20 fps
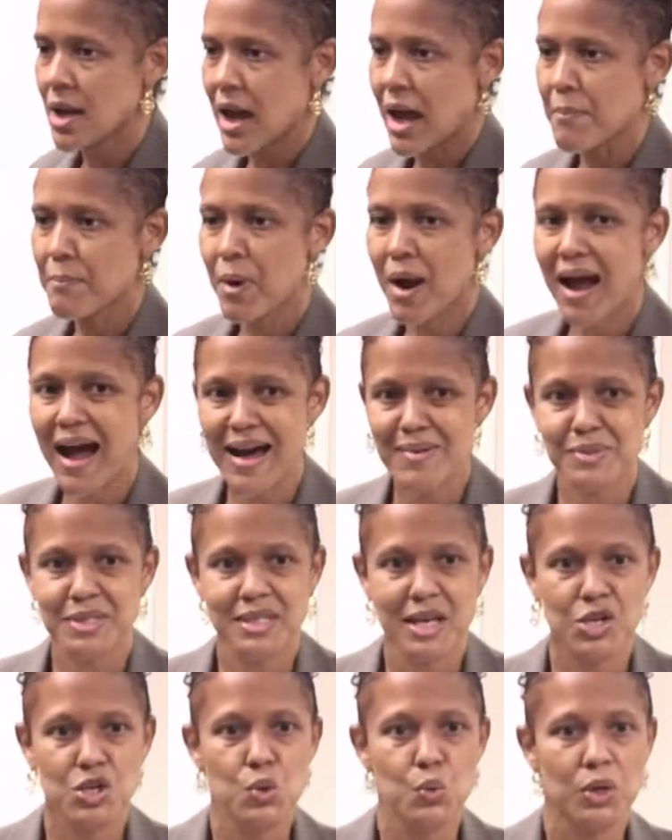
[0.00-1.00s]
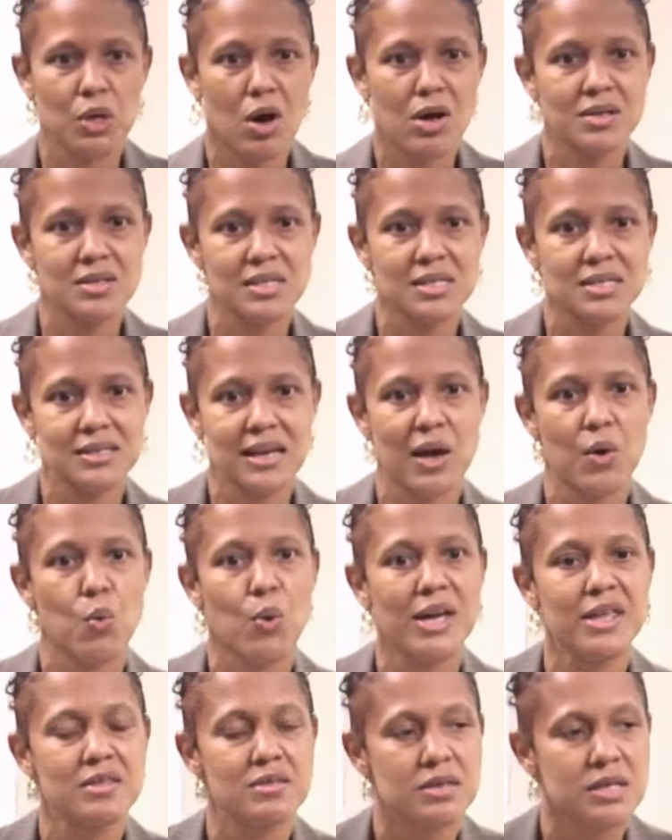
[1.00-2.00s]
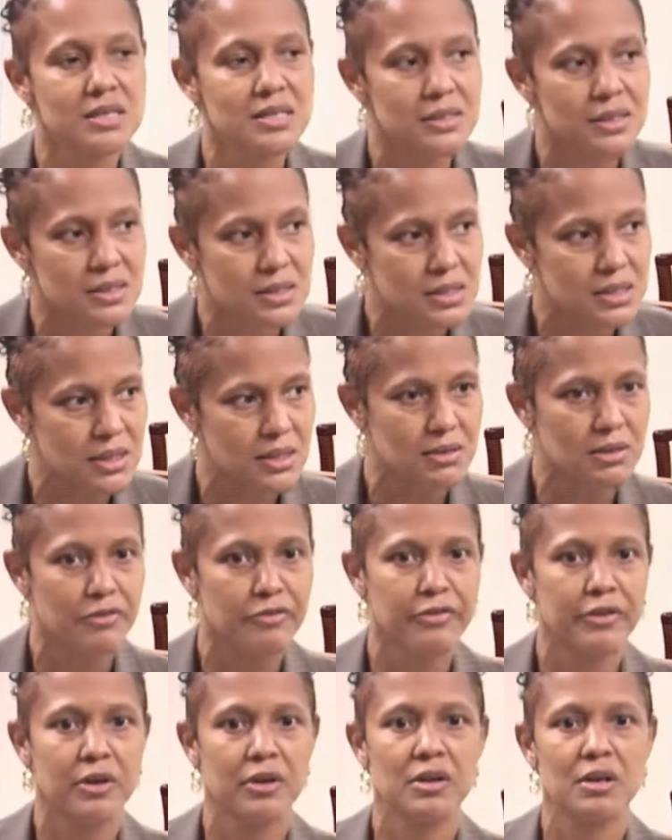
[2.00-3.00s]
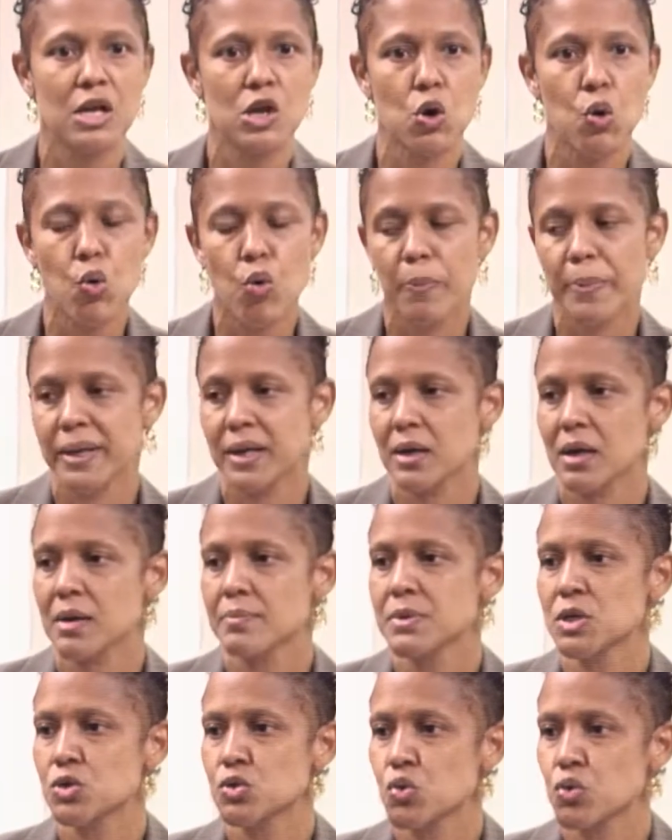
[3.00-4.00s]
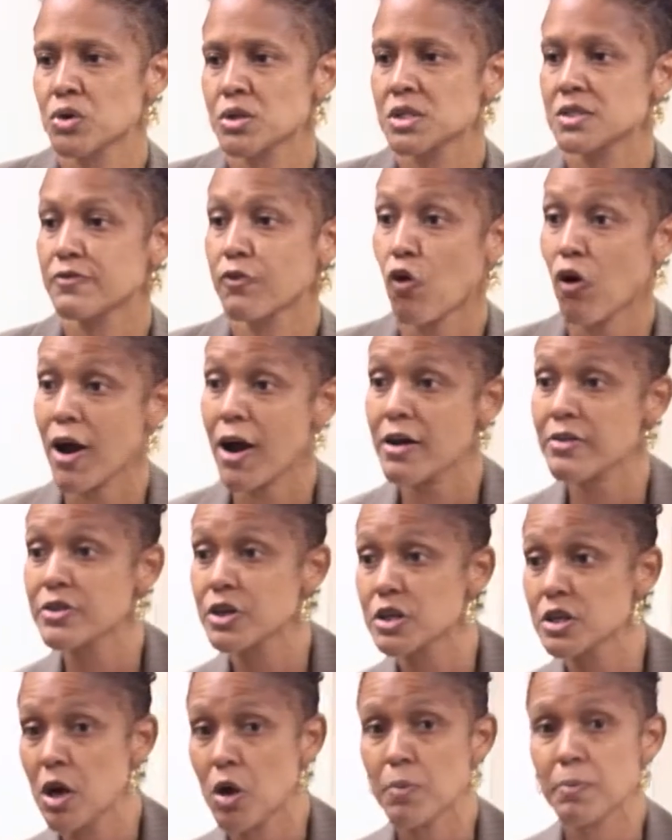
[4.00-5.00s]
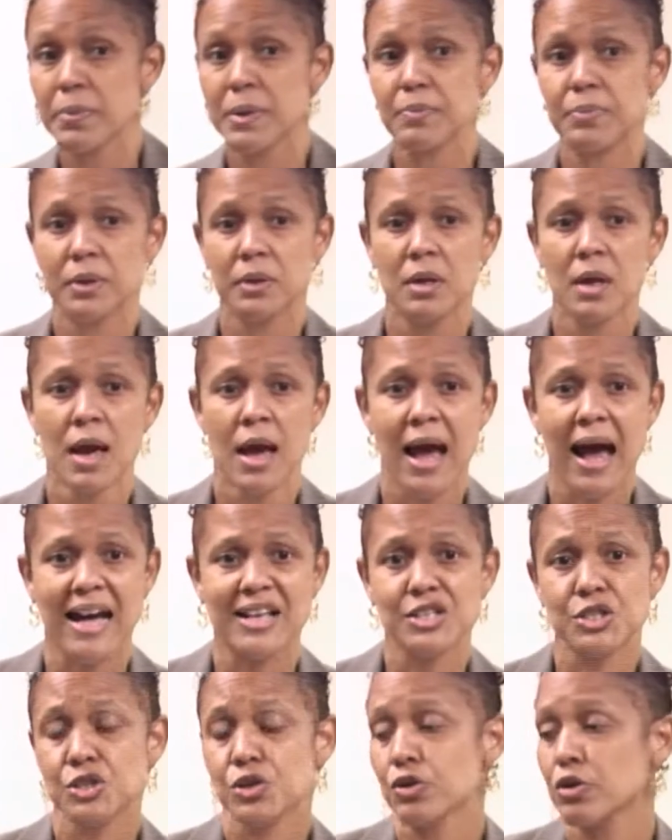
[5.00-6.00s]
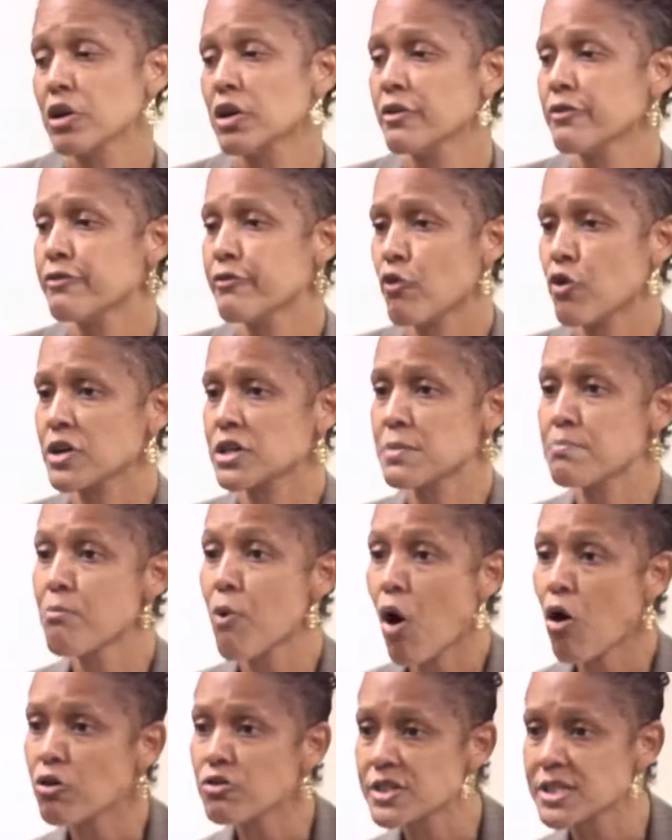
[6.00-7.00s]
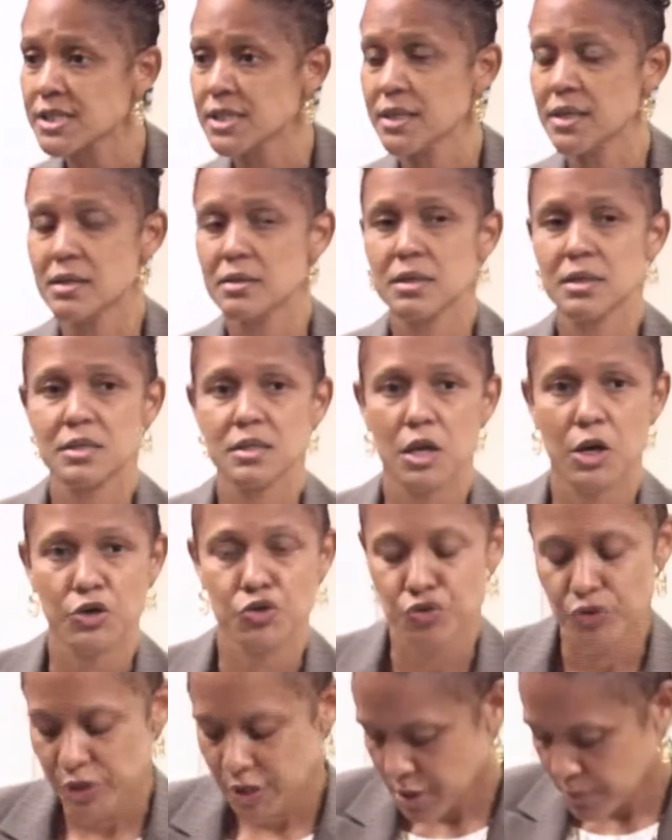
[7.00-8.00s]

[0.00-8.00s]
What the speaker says: And perhaps then you will understand why this is significant in opening up the doors for other young people and certainly for democracy in this country to